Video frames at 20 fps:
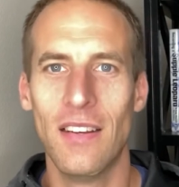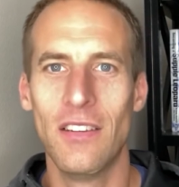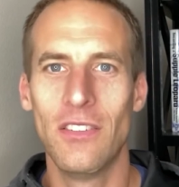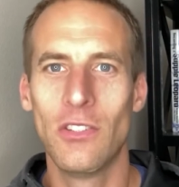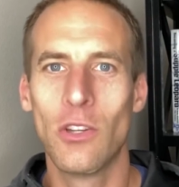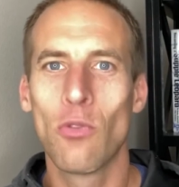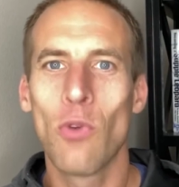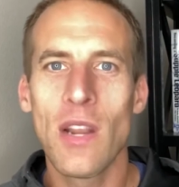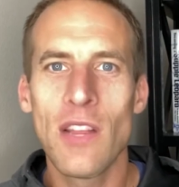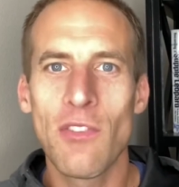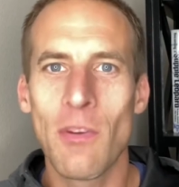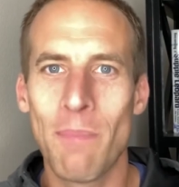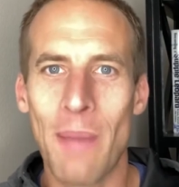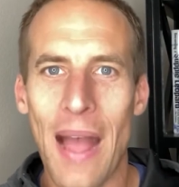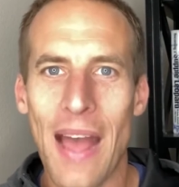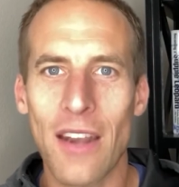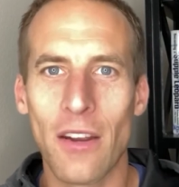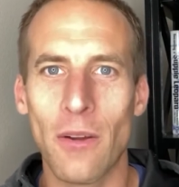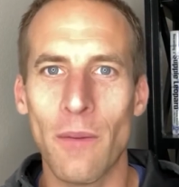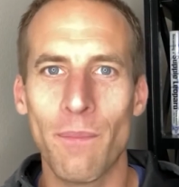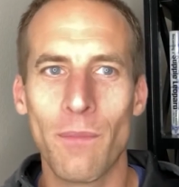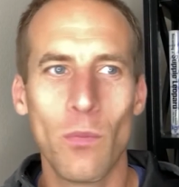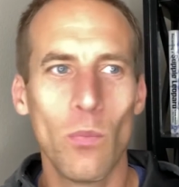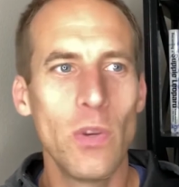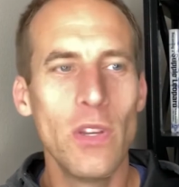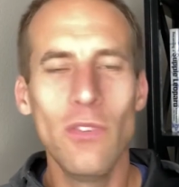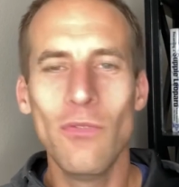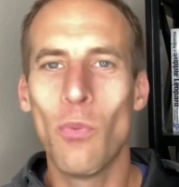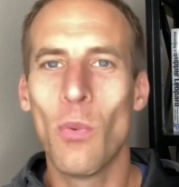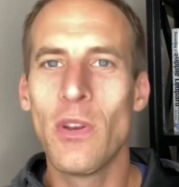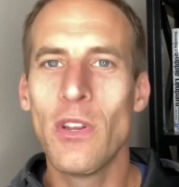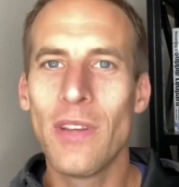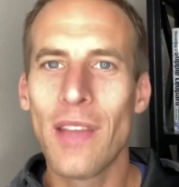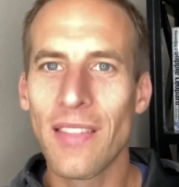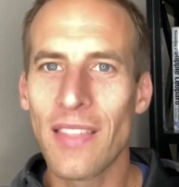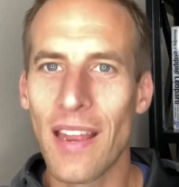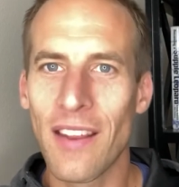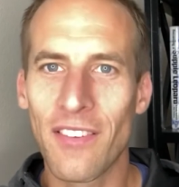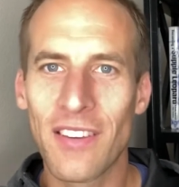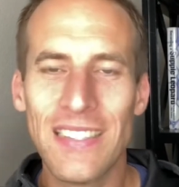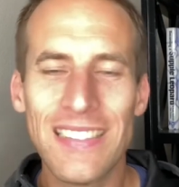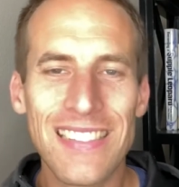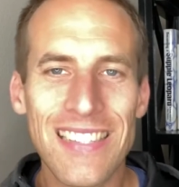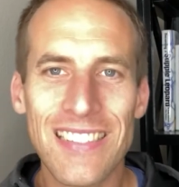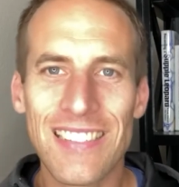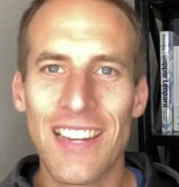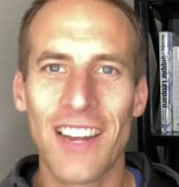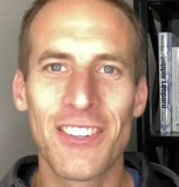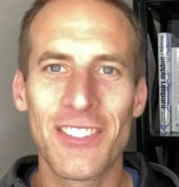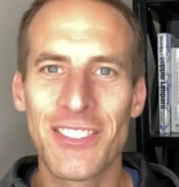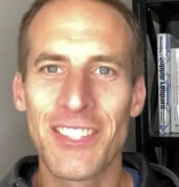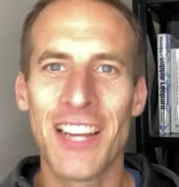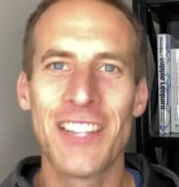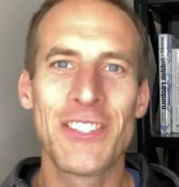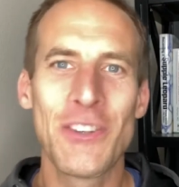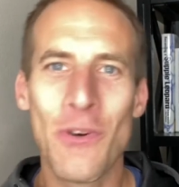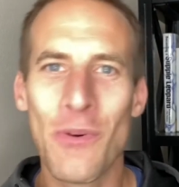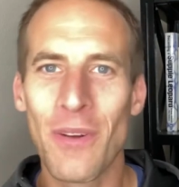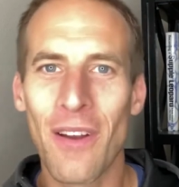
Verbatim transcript: you're ready for battle when you when you get that consistent exercise going